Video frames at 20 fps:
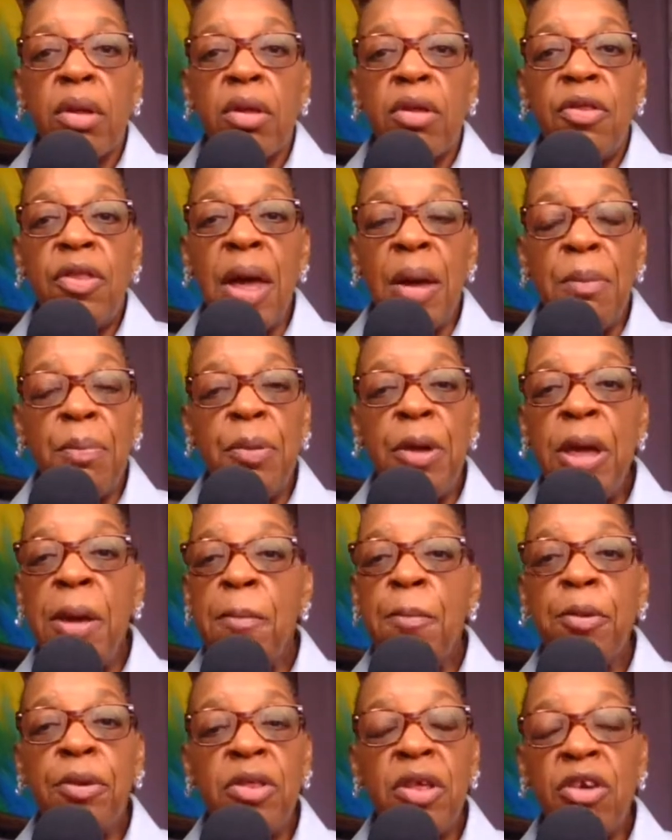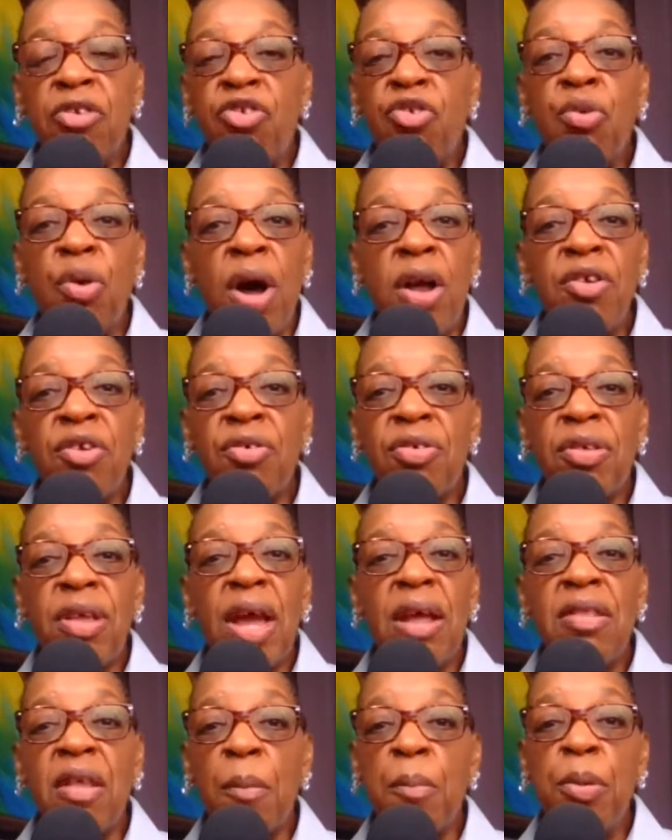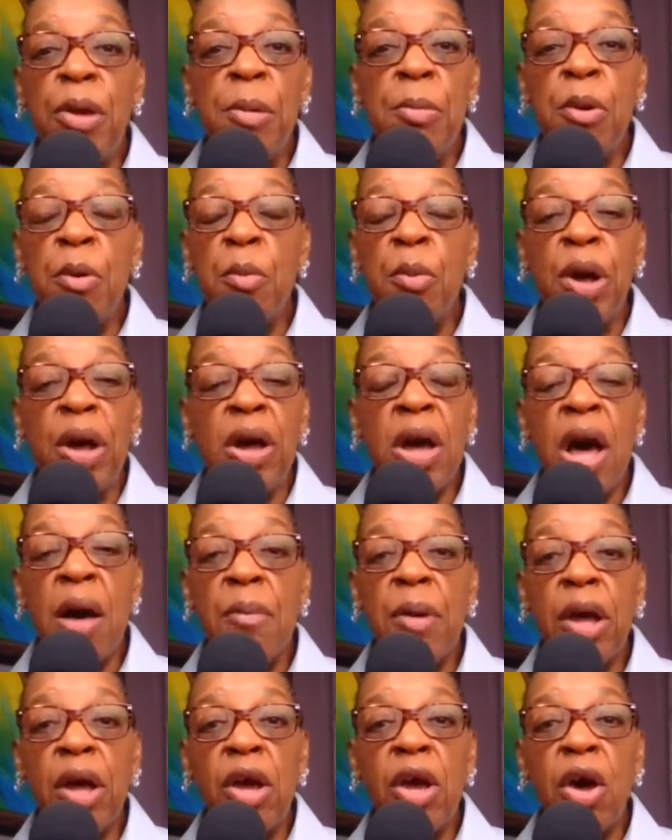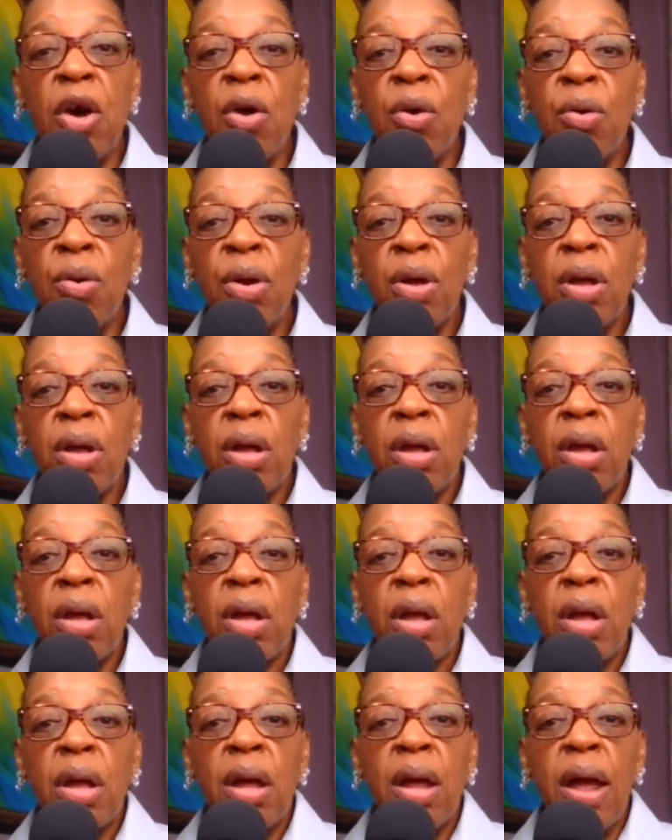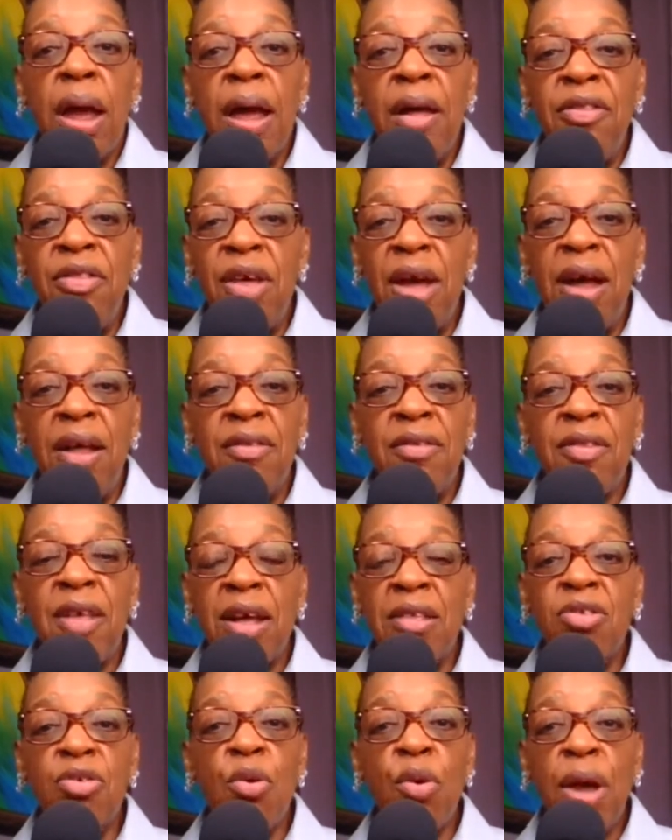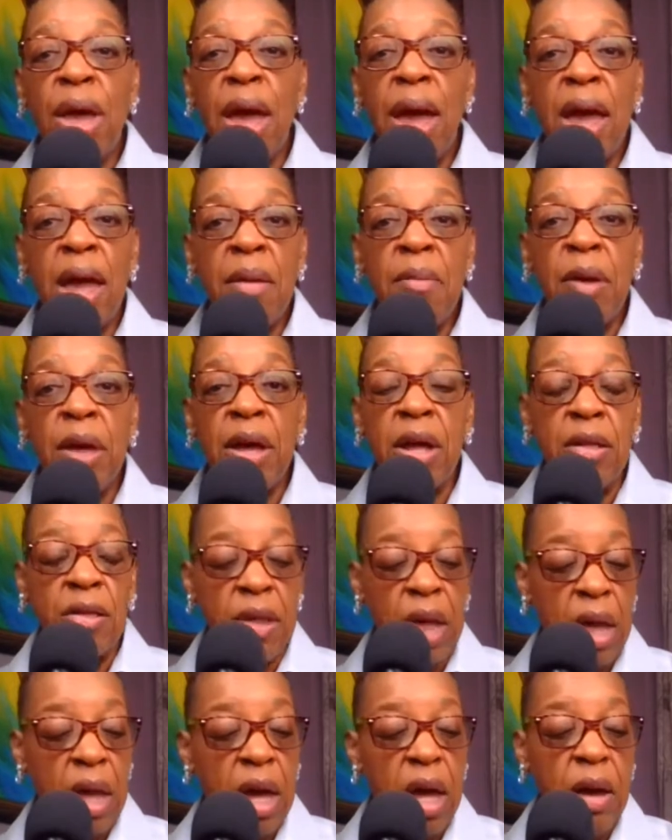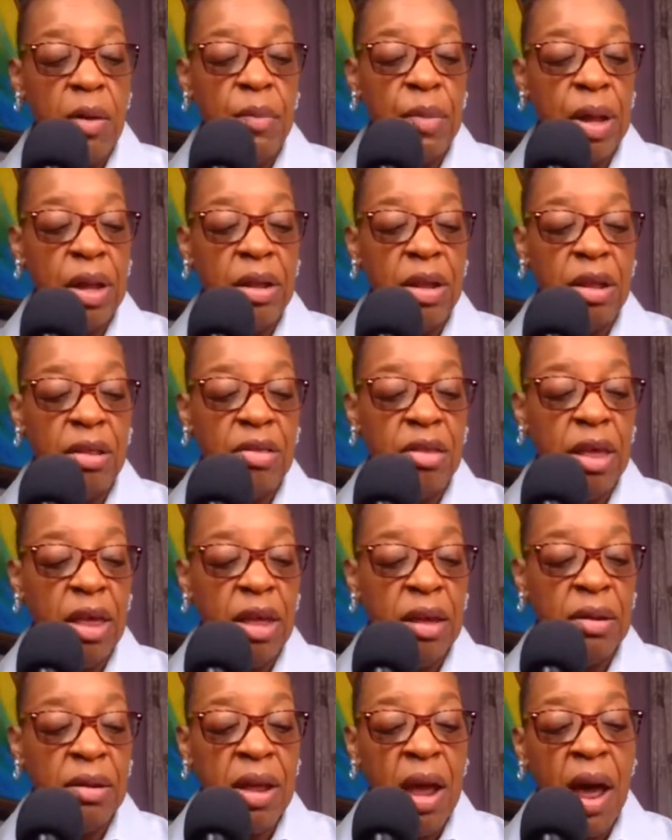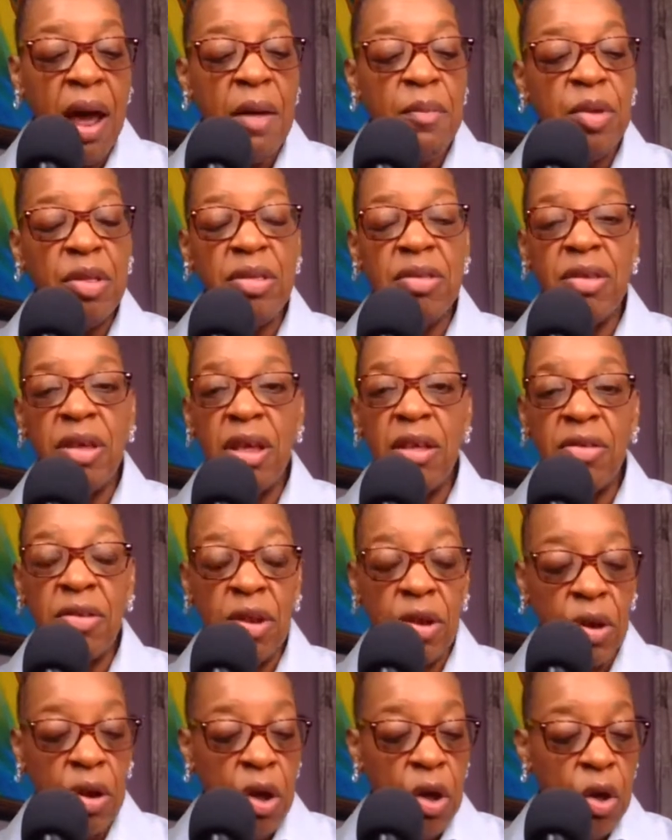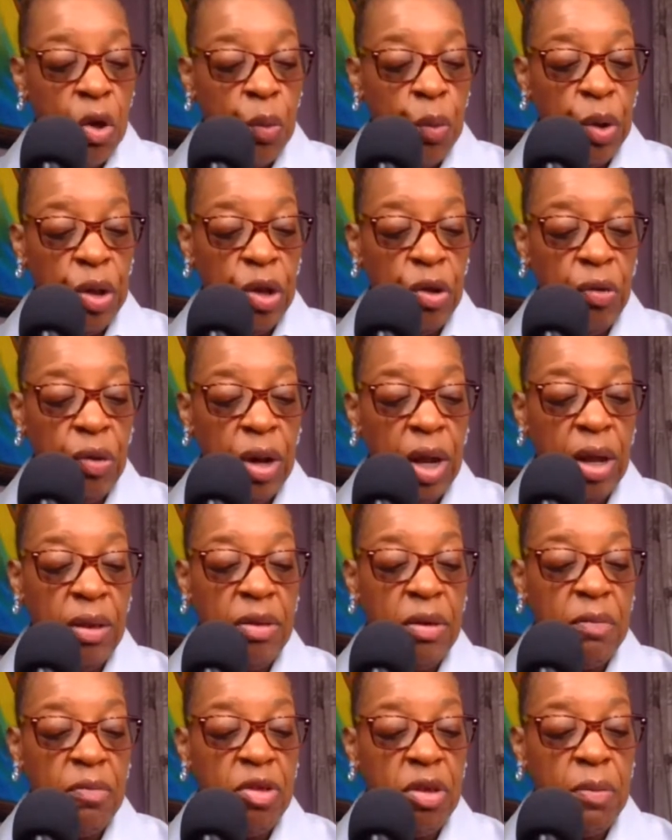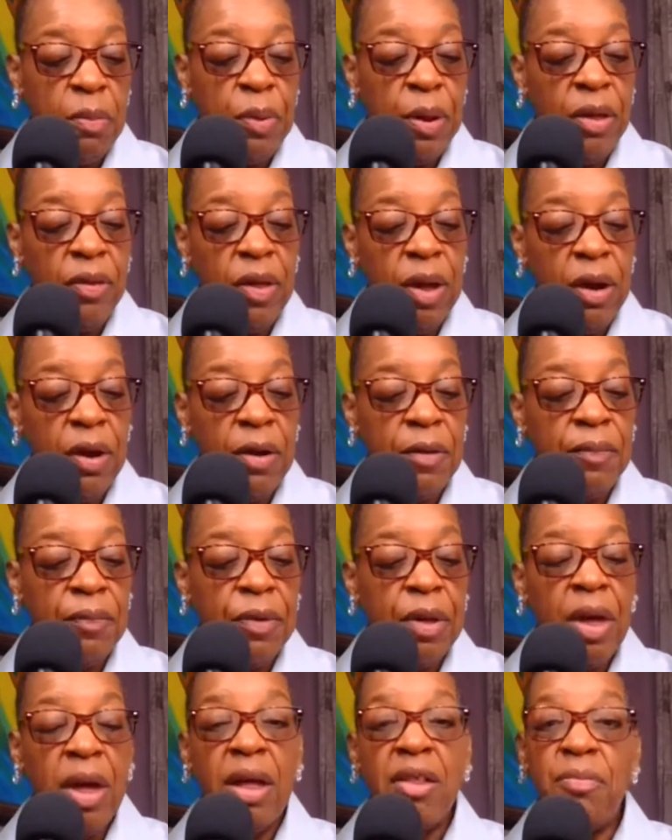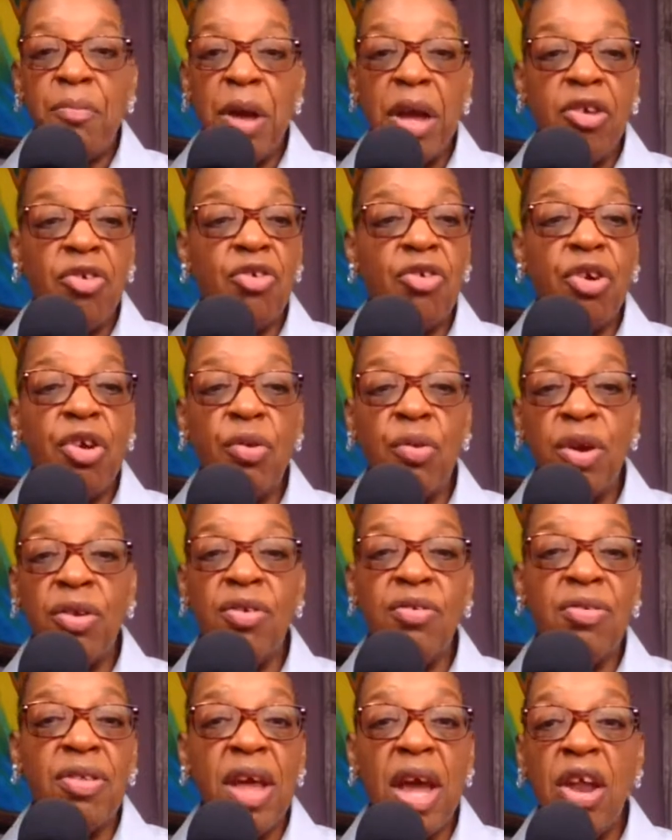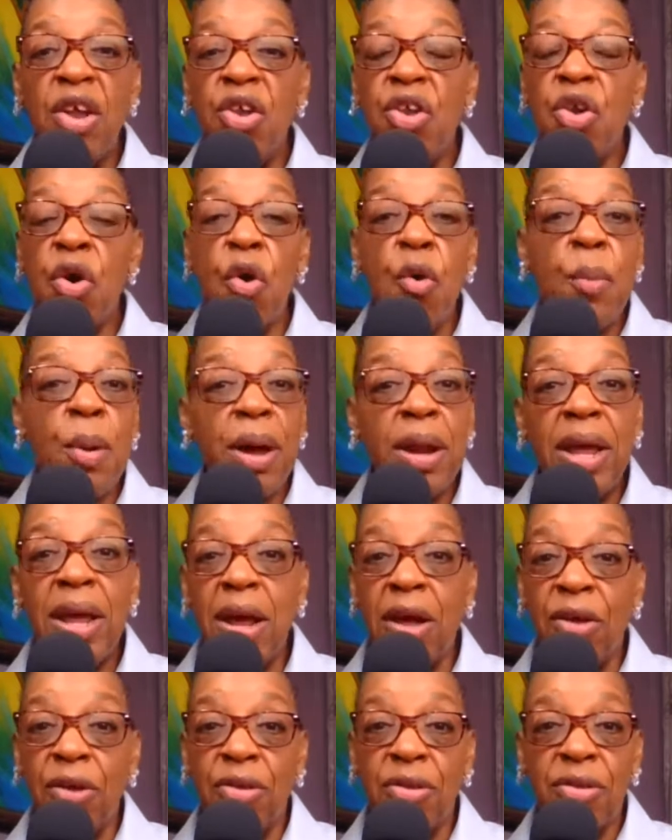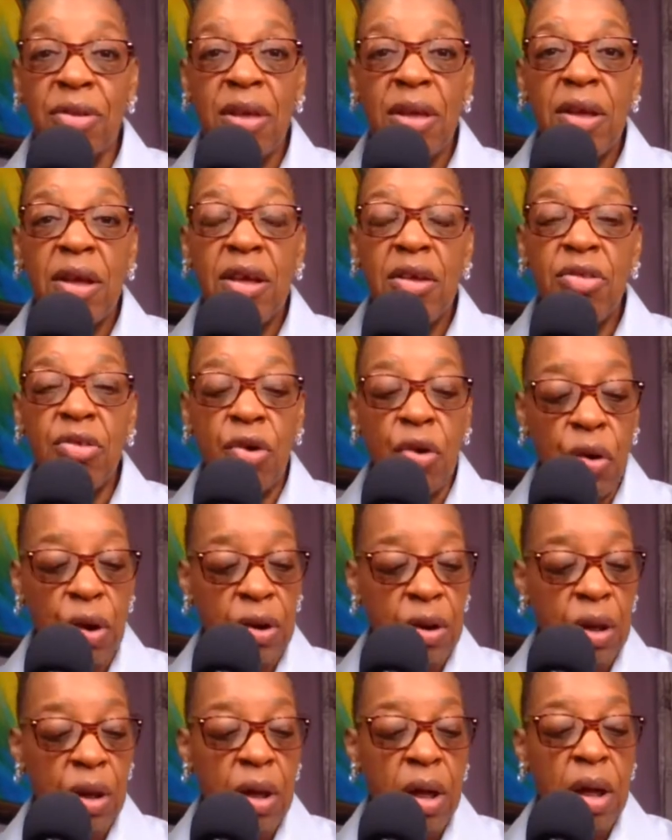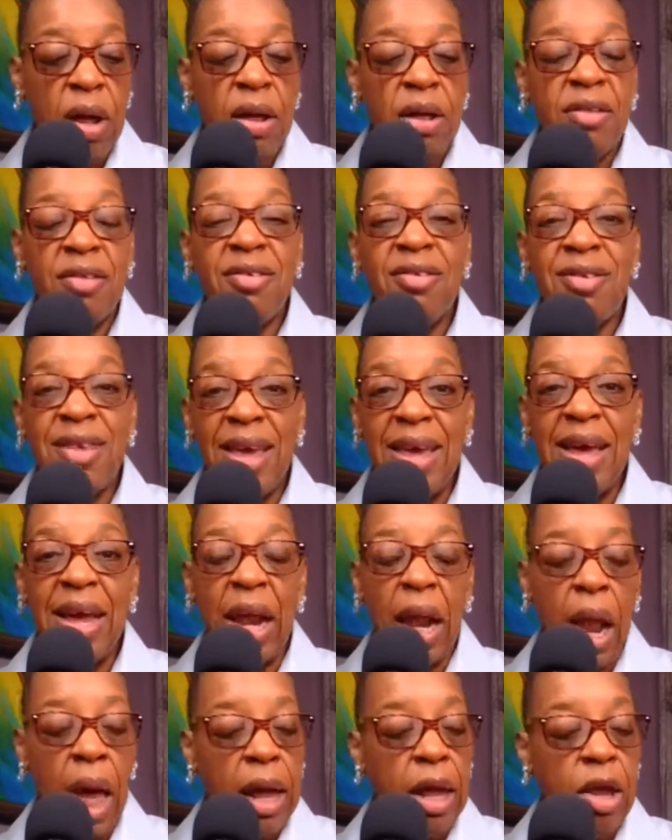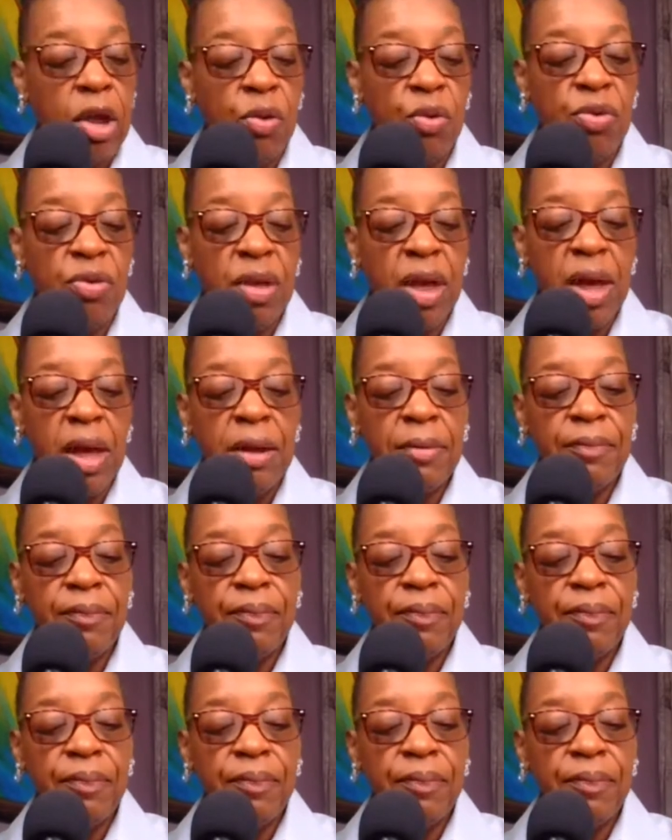that you understand that people will come and go, and that's okay because they come in the time and season when you need them to be there. Make sure you understand nobody else is going to see it like you see it.